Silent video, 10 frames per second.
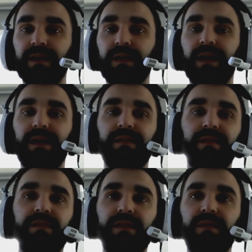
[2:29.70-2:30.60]
and
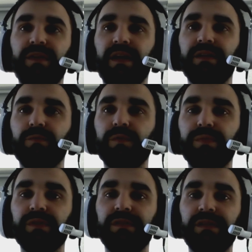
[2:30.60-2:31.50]
that the API that we're
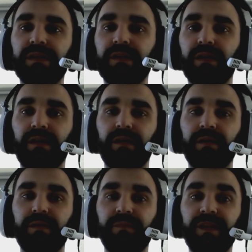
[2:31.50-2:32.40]
building
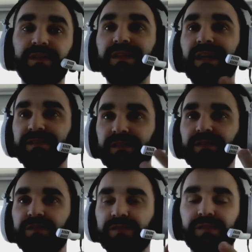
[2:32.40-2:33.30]
is nice and
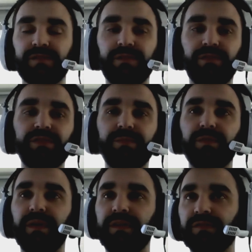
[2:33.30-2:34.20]
is
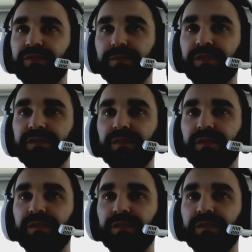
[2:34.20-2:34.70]
usable by the consumers.